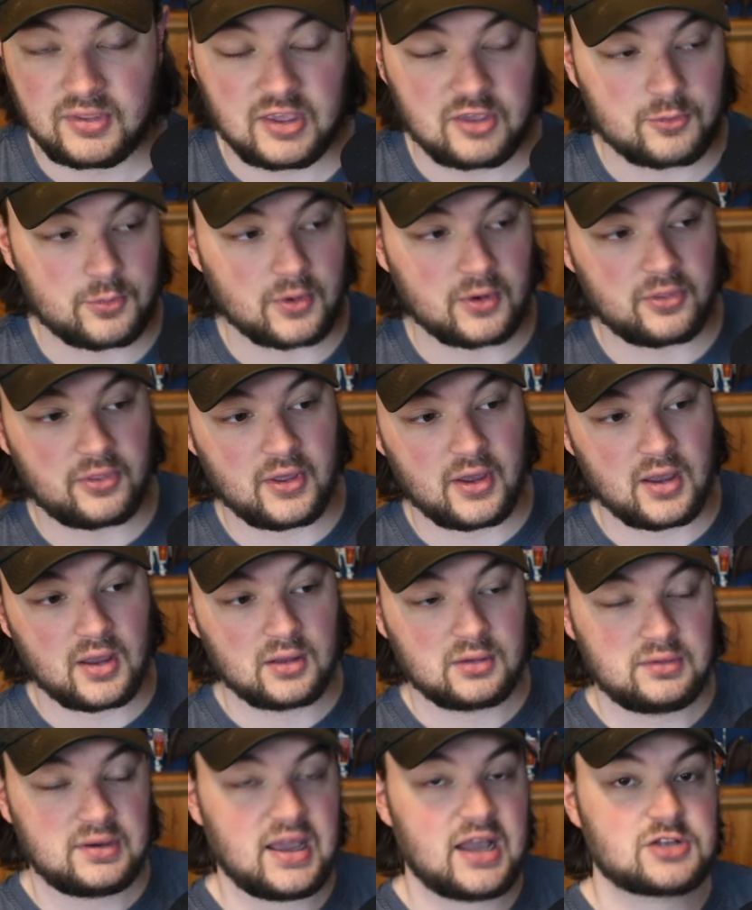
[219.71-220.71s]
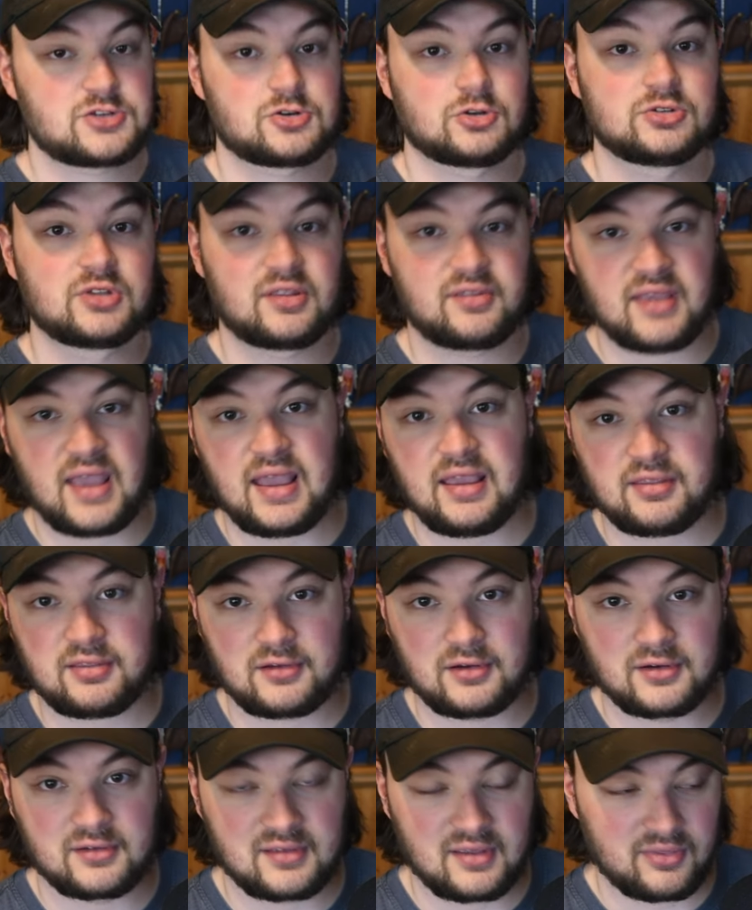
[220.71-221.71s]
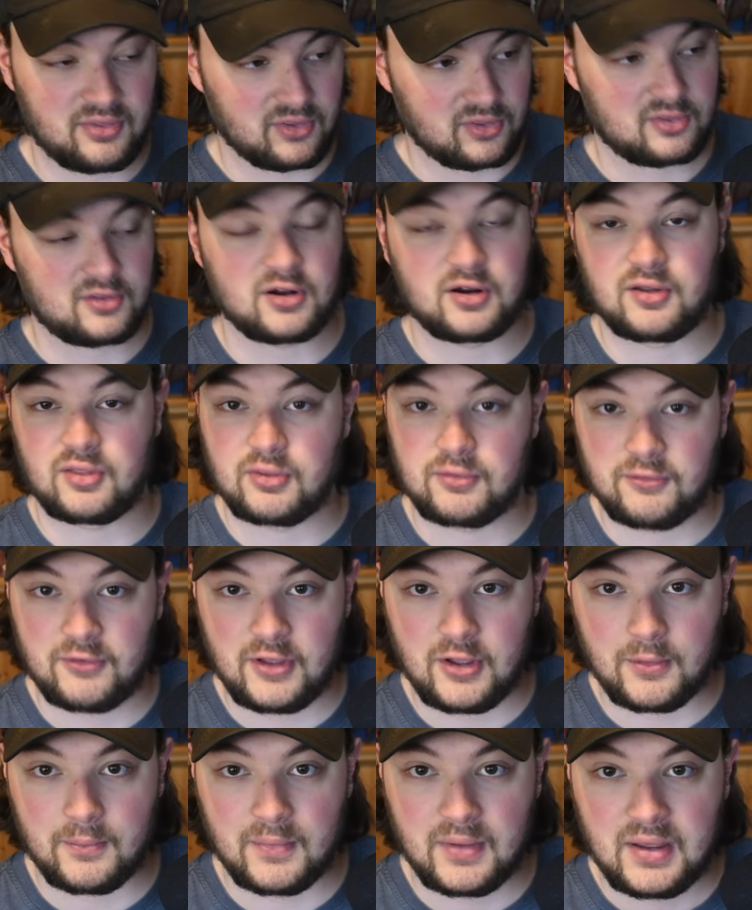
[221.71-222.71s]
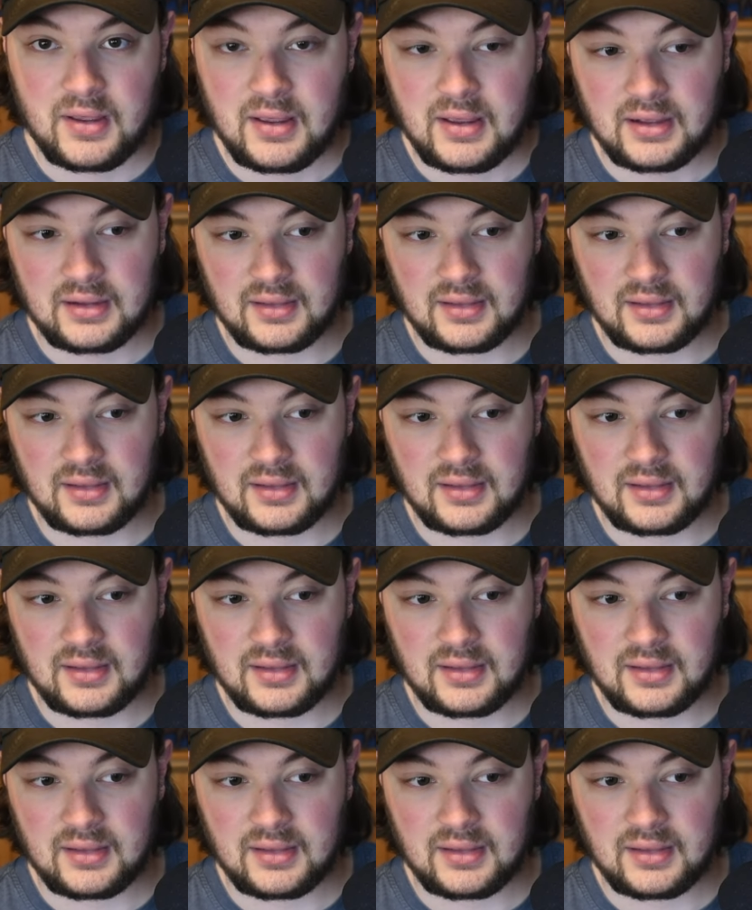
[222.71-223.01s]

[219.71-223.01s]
These were the natural disasters at the start of the film,